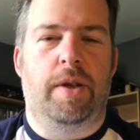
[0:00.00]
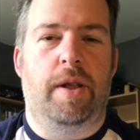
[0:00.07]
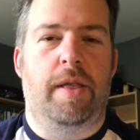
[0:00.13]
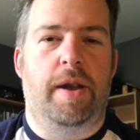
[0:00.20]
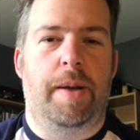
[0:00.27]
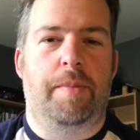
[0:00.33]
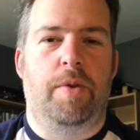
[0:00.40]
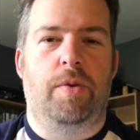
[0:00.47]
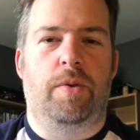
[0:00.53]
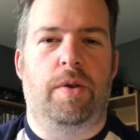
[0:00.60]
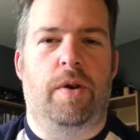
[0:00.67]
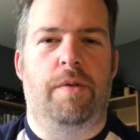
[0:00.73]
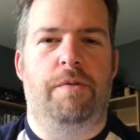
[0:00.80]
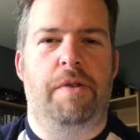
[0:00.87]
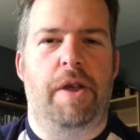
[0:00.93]
another episode
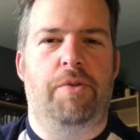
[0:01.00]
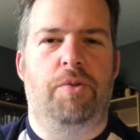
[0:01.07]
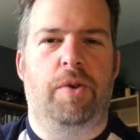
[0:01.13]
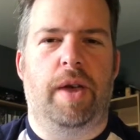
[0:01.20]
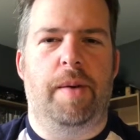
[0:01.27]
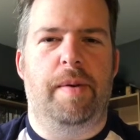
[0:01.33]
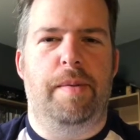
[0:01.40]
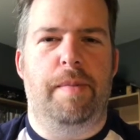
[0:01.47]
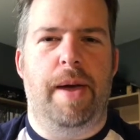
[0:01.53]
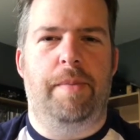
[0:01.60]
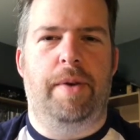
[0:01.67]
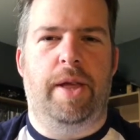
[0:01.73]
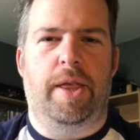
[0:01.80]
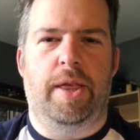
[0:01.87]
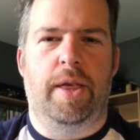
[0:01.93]
of Retro Gaming
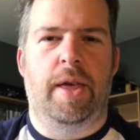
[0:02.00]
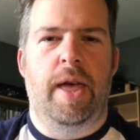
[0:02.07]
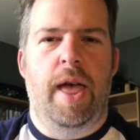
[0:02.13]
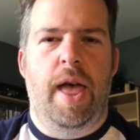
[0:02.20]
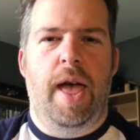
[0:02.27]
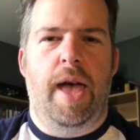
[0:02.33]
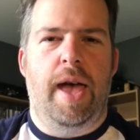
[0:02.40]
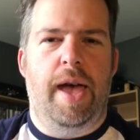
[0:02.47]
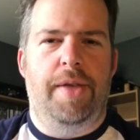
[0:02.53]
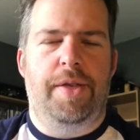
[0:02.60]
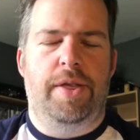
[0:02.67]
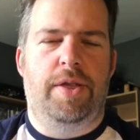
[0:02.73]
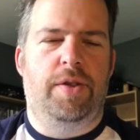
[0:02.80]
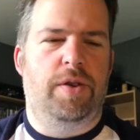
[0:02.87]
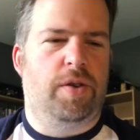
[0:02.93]
Memories.
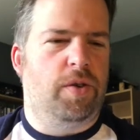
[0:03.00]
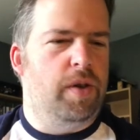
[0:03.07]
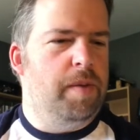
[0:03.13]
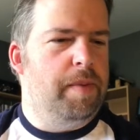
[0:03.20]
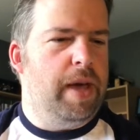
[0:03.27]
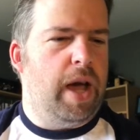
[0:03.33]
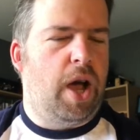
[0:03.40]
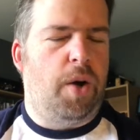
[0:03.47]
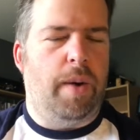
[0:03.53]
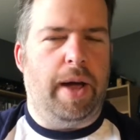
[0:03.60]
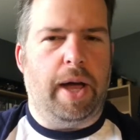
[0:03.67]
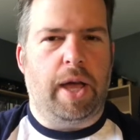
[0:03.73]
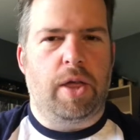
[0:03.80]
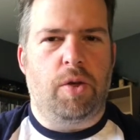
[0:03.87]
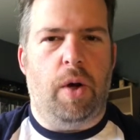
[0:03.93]
This is just going to be a
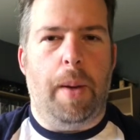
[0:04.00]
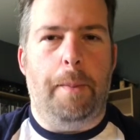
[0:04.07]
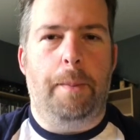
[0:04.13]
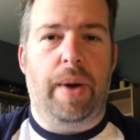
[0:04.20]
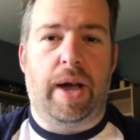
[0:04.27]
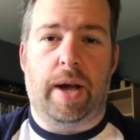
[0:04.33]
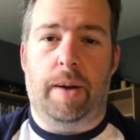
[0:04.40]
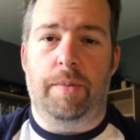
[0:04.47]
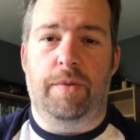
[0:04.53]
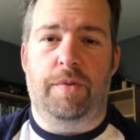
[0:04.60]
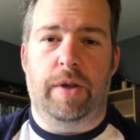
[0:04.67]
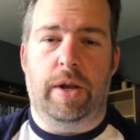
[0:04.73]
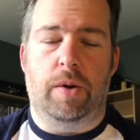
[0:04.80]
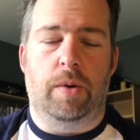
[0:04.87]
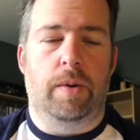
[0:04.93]
quick sort of pickups
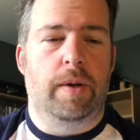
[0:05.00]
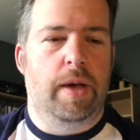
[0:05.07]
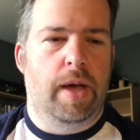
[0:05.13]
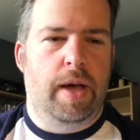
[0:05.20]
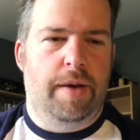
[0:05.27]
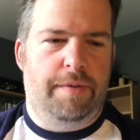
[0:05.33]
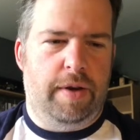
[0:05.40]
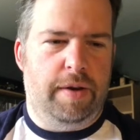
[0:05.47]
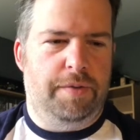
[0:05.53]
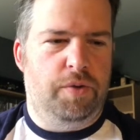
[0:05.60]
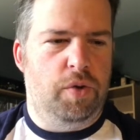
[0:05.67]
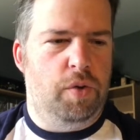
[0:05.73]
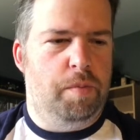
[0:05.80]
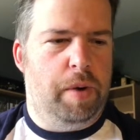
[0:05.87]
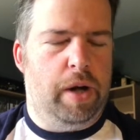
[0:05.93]
video. I've had a
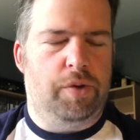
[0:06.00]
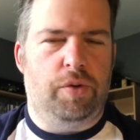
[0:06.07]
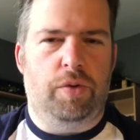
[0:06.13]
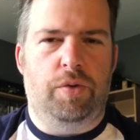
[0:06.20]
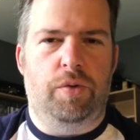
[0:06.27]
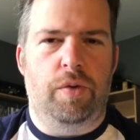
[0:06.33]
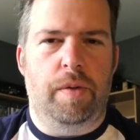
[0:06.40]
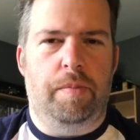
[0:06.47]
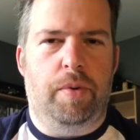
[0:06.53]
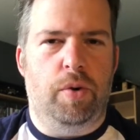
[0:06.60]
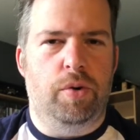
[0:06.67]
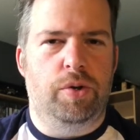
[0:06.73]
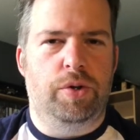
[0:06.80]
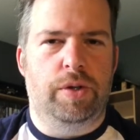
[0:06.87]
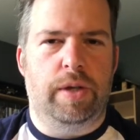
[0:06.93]
few parcels through the
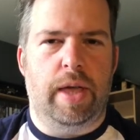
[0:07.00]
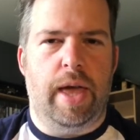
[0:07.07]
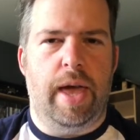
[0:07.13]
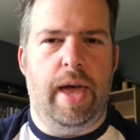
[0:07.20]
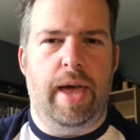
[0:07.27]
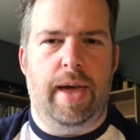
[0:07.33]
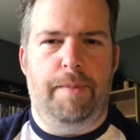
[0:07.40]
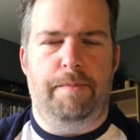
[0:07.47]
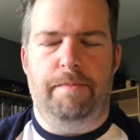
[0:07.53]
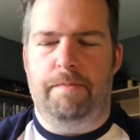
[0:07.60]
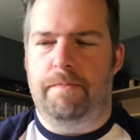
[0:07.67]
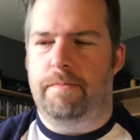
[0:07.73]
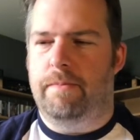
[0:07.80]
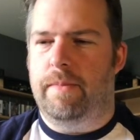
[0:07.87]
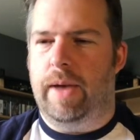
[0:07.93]
post
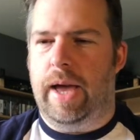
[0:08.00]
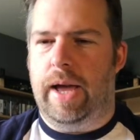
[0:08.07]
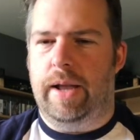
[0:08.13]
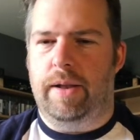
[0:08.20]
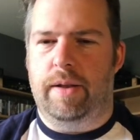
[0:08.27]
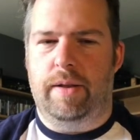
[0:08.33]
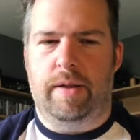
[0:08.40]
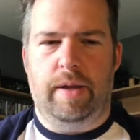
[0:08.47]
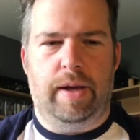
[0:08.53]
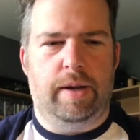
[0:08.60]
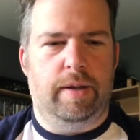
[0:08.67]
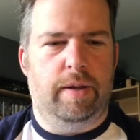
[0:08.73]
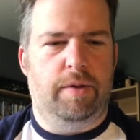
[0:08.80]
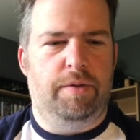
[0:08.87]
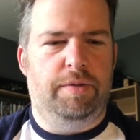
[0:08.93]
and had a
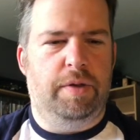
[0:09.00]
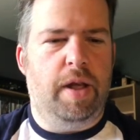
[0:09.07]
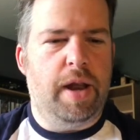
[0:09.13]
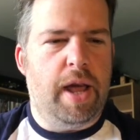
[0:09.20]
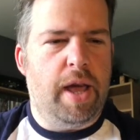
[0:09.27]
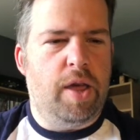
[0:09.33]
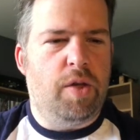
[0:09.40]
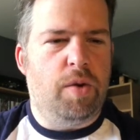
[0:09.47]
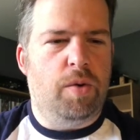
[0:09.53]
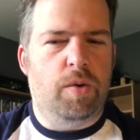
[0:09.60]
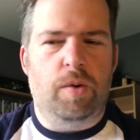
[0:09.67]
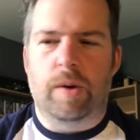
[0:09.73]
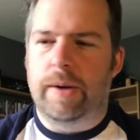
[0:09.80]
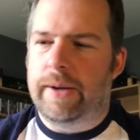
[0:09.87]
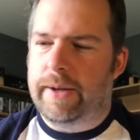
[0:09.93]
little flurry,
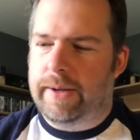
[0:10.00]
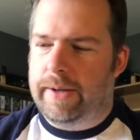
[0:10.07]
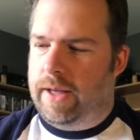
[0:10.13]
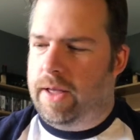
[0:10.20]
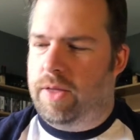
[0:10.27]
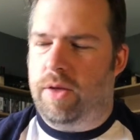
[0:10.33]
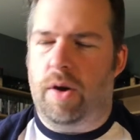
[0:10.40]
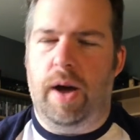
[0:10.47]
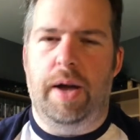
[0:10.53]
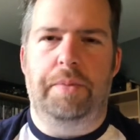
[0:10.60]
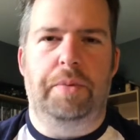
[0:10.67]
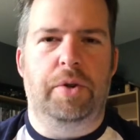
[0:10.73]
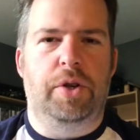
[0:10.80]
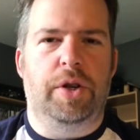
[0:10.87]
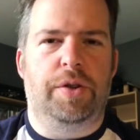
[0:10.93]
so thought I
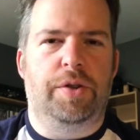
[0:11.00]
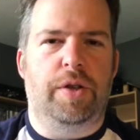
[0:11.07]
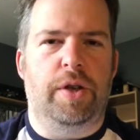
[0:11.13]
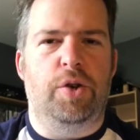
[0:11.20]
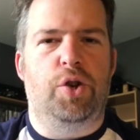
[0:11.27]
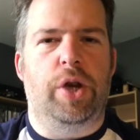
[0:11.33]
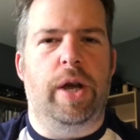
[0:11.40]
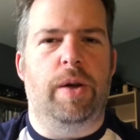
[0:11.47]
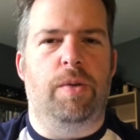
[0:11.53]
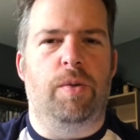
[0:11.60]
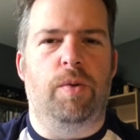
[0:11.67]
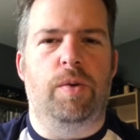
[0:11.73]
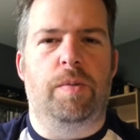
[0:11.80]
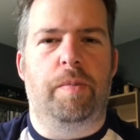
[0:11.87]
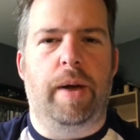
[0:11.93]
would just share
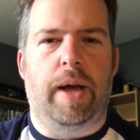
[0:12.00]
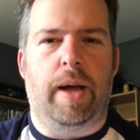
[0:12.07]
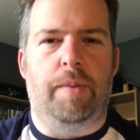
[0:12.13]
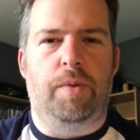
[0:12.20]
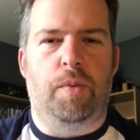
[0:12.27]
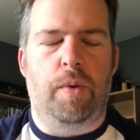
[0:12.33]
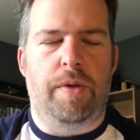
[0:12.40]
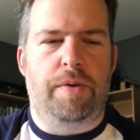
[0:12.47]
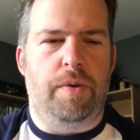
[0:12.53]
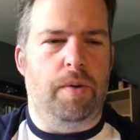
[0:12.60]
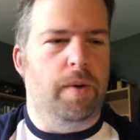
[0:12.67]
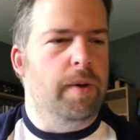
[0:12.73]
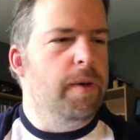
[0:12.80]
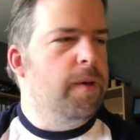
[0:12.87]
those pickups with you.